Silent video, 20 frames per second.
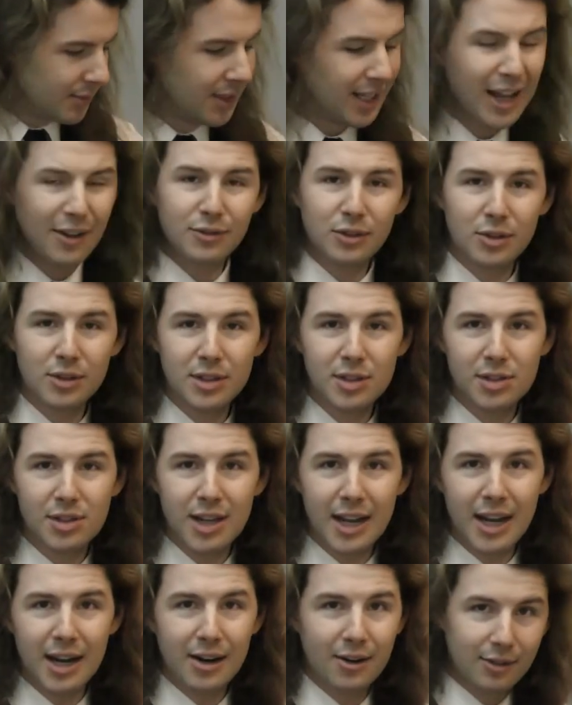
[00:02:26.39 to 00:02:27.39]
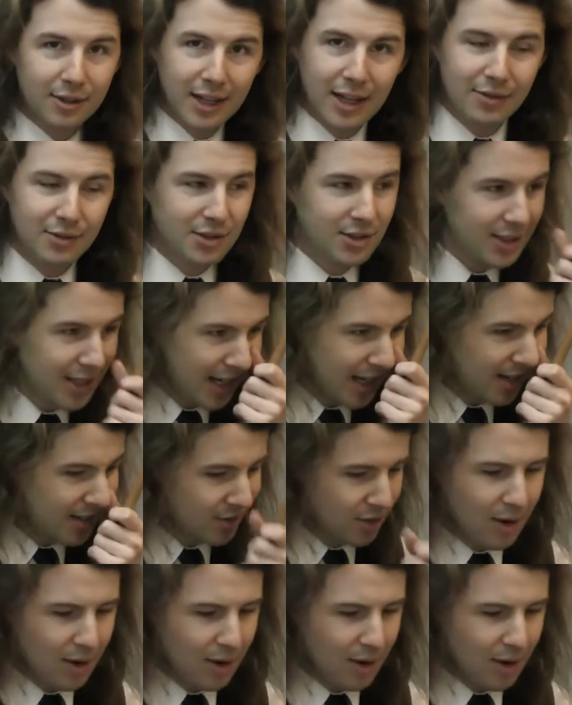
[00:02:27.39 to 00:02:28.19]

left on the snare, left stick.